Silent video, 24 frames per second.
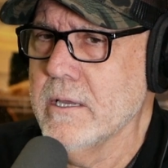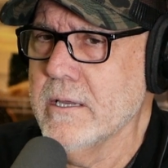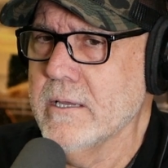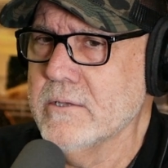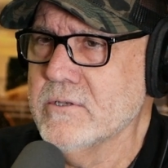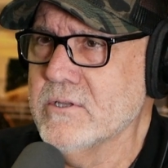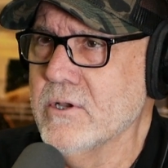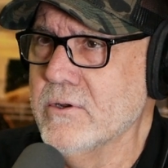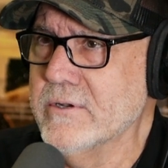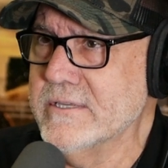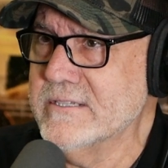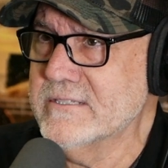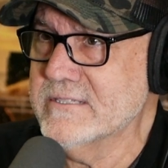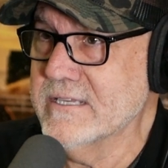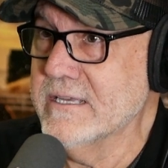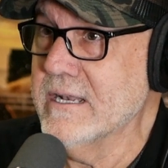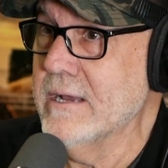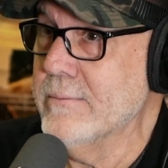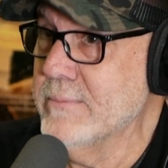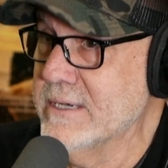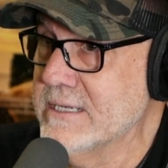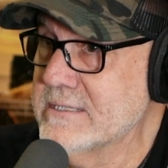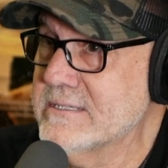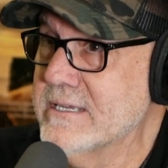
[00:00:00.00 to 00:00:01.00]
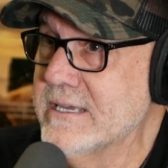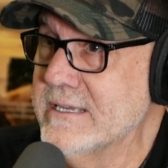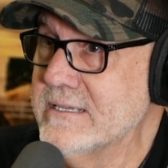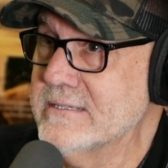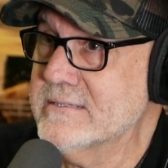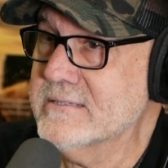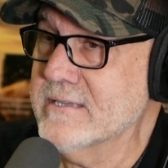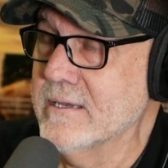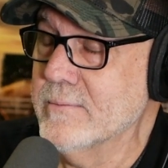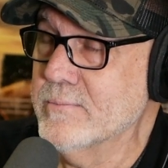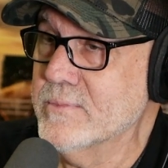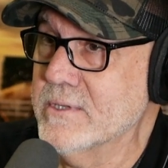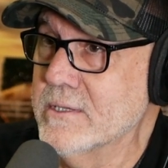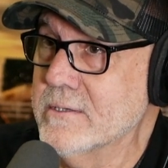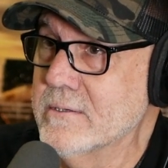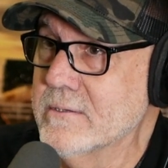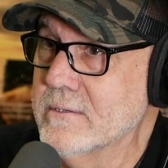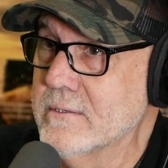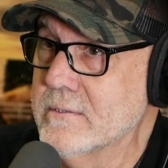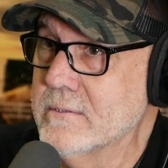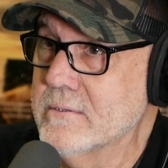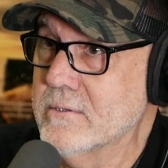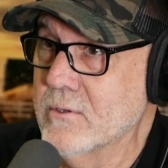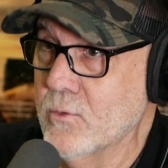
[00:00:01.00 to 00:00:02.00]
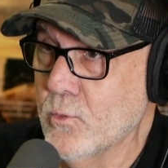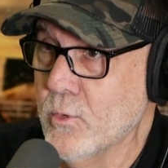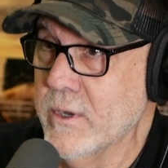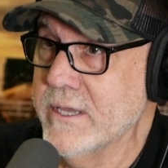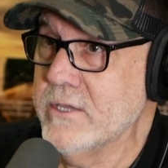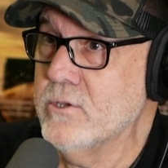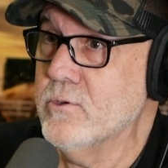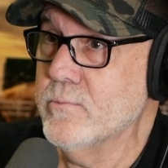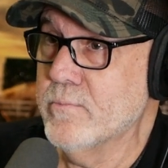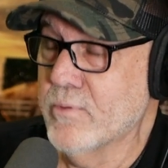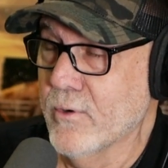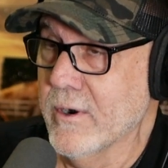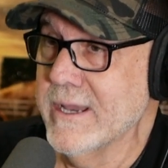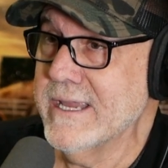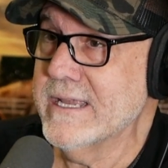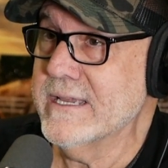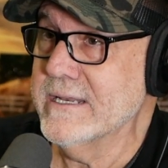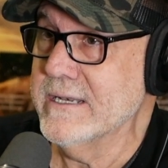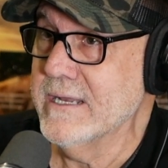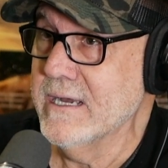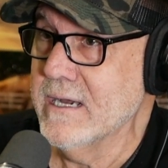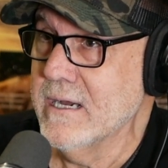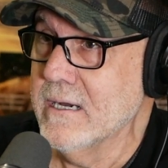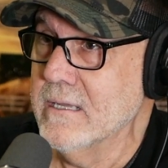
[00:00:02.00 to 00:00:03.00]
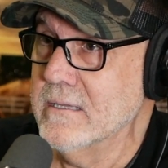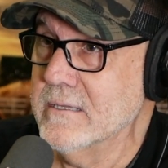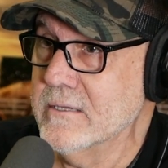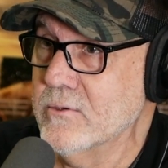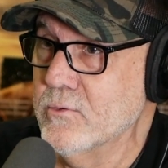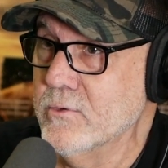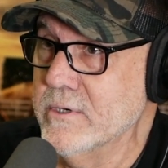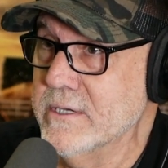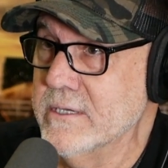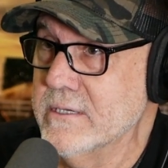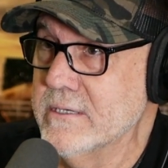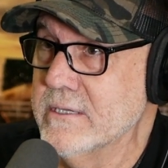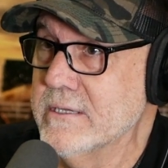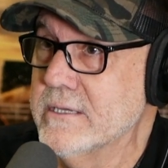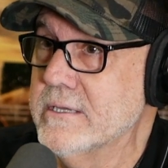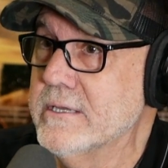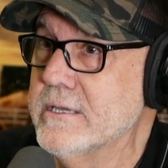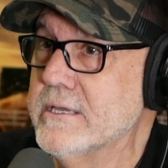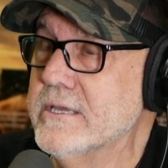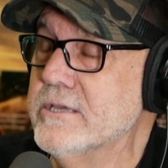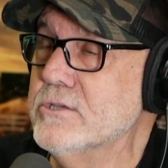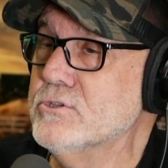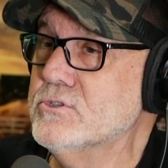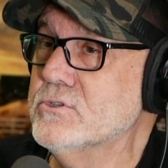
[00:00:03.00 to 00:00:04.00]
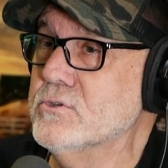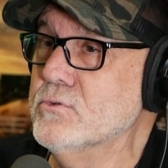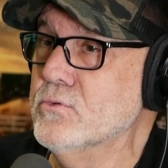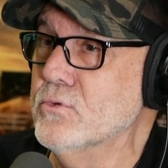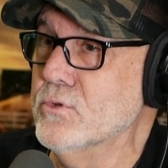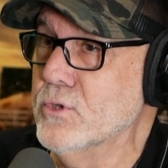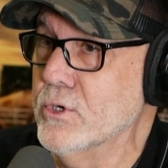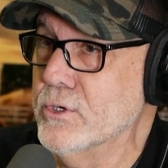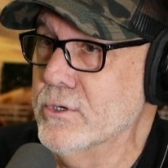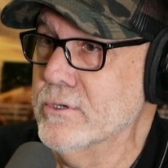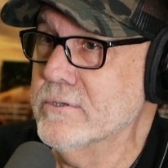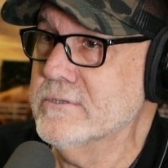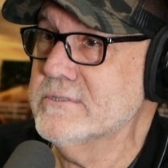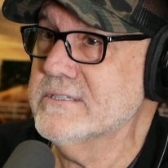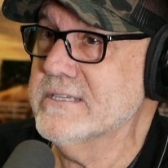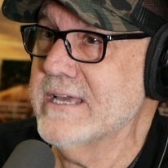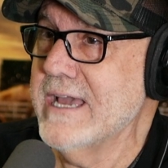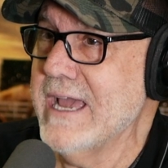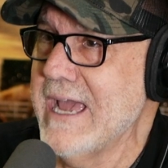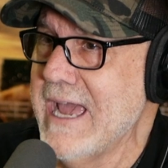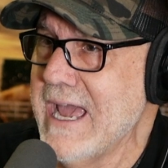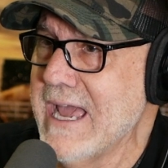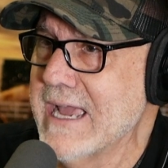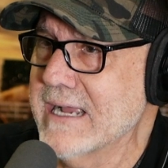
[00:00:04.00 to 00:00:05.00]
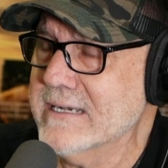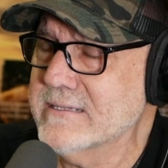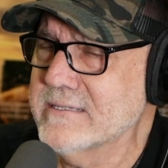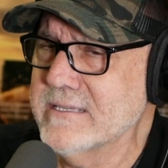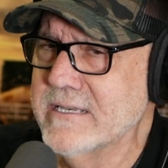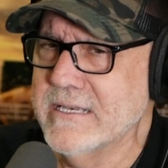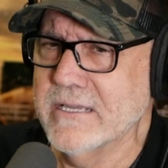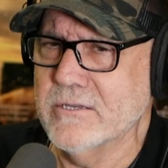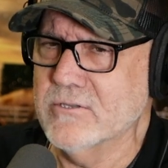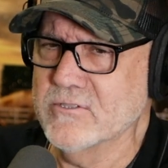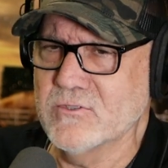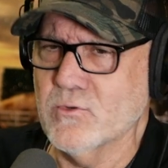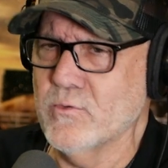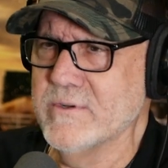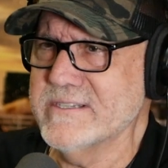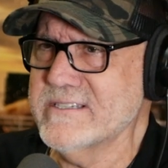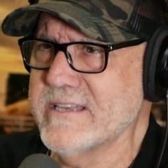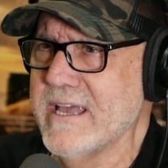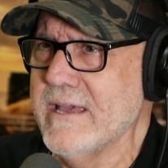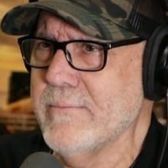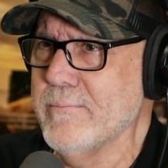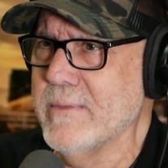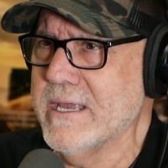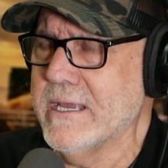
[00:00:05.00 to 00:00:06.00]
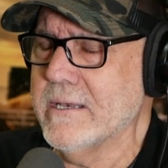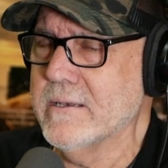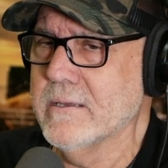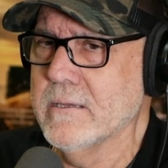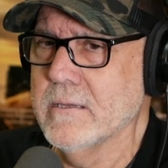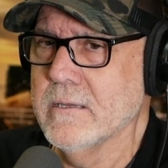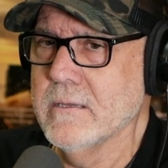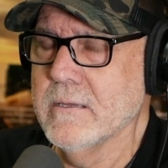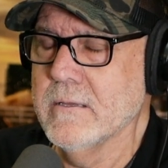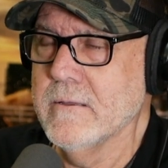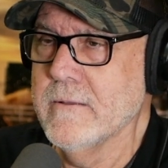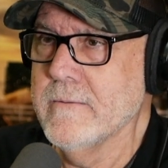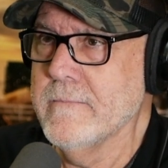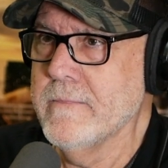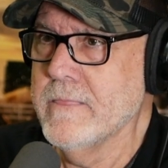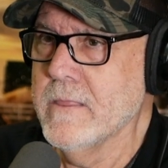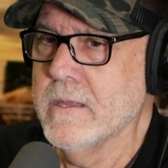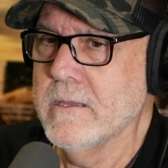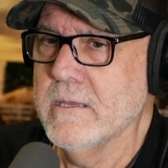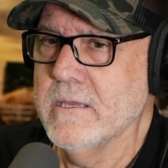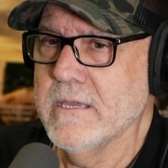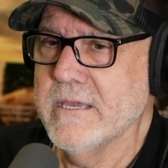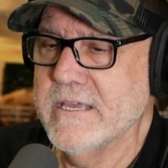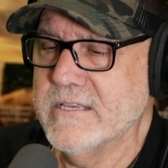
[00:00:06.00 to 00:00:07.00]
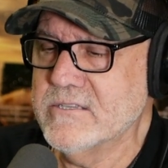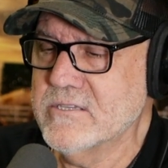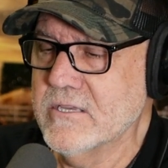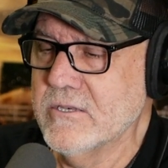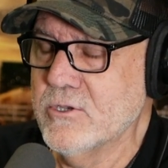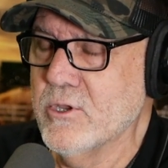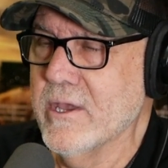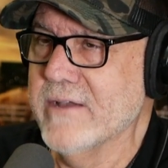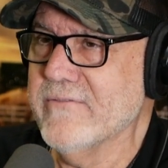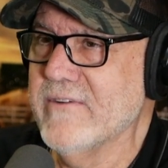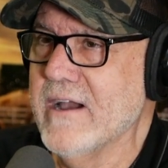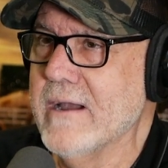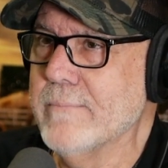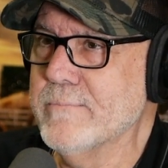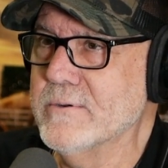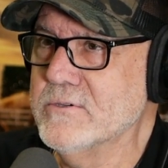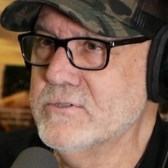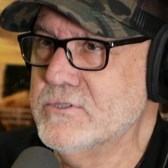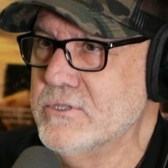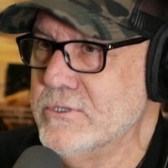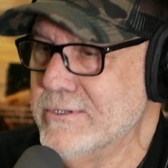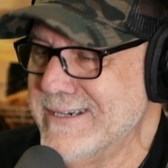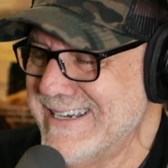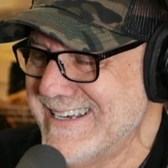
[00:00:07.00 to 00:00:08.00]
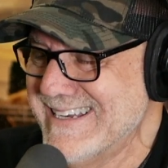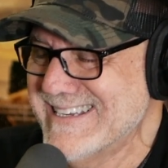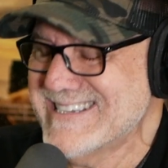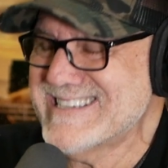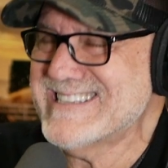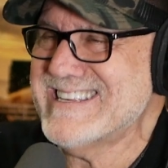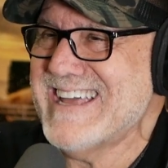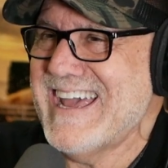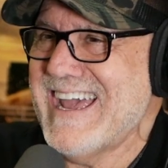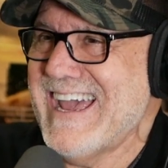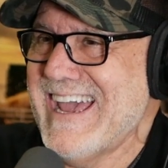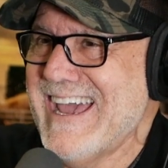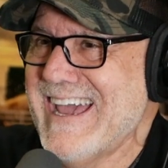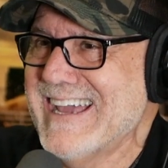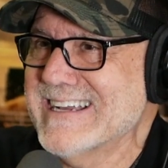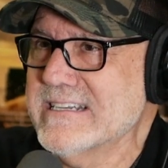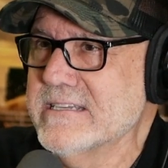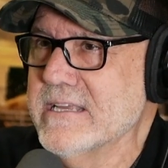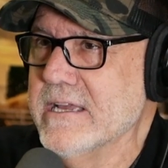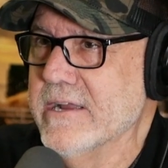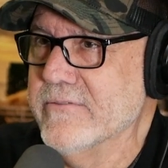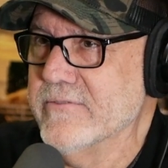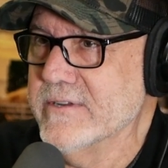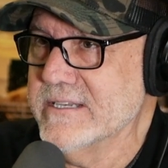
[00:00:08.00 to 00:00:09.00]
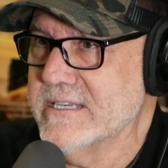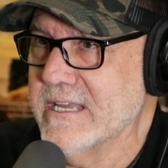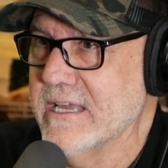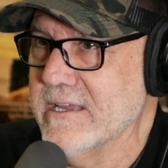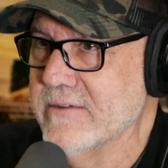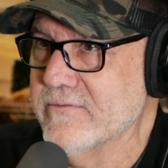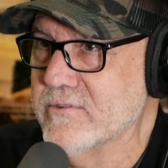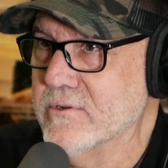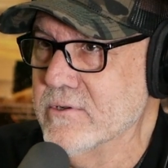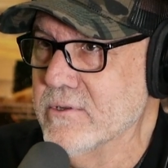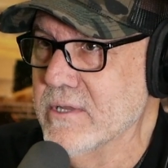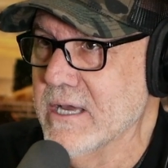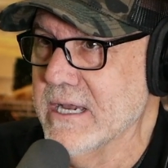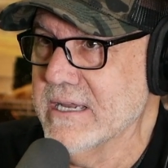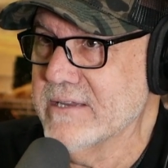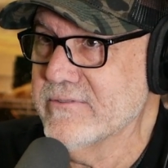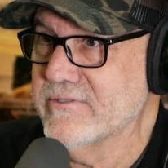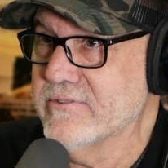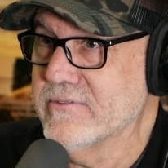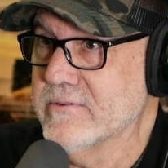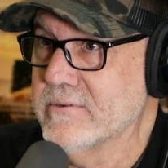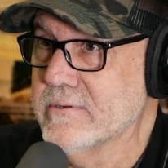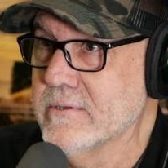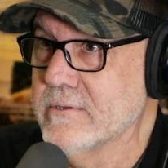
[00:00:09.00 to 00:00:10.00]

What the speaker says: Tony said, I'm going to tell you something. The way you break into Hollywood is you learn to act. And he goes, what does that mean? He said, you have opportunities to act every day of your life.